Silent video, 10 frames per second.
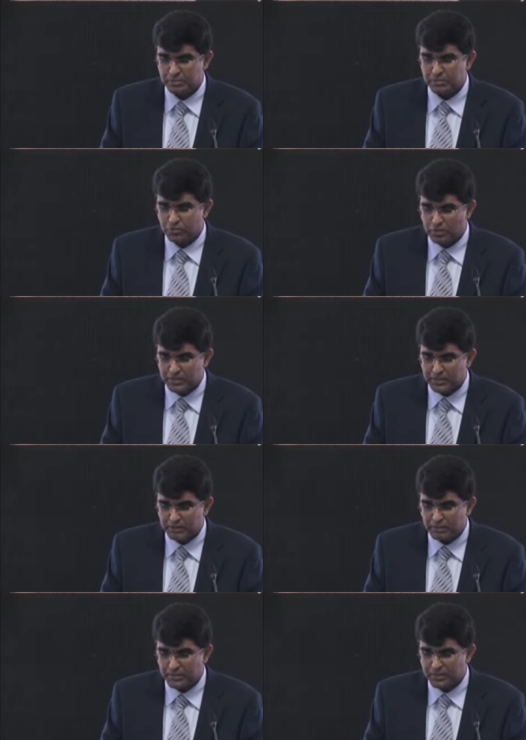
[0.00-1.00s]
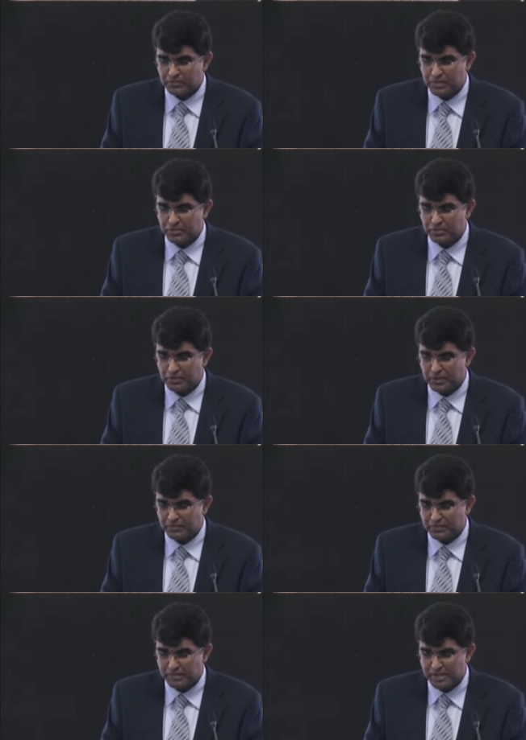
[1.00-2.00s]
before the development of
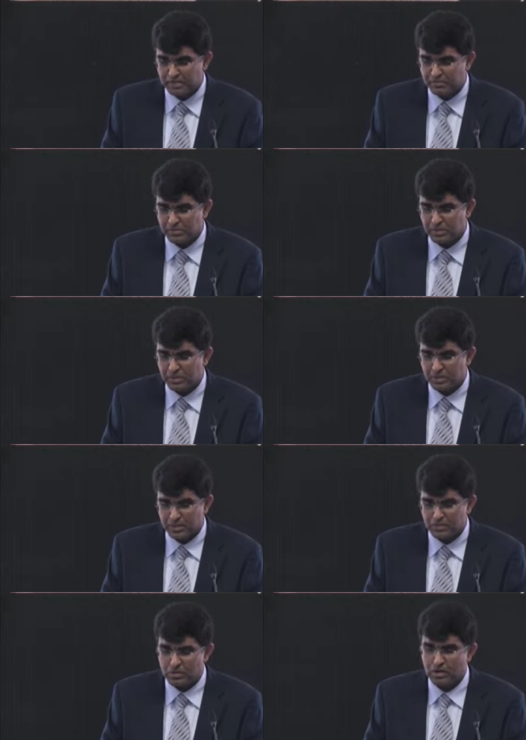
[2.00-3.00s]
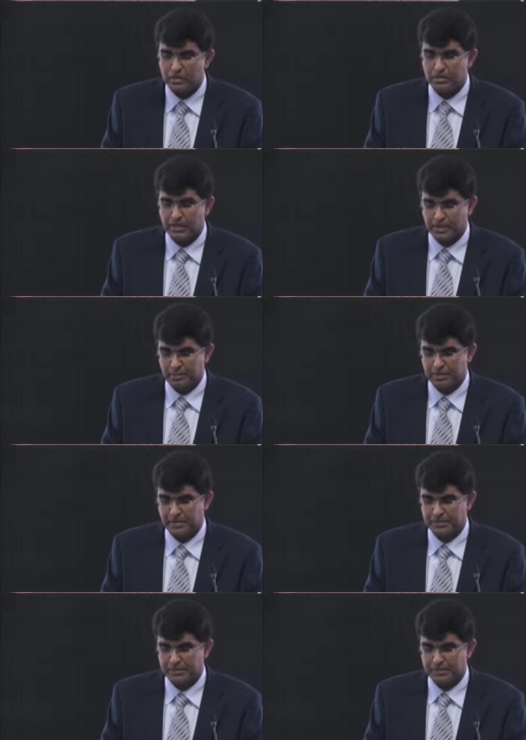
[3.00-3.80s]
angiographic spasm is not recommended.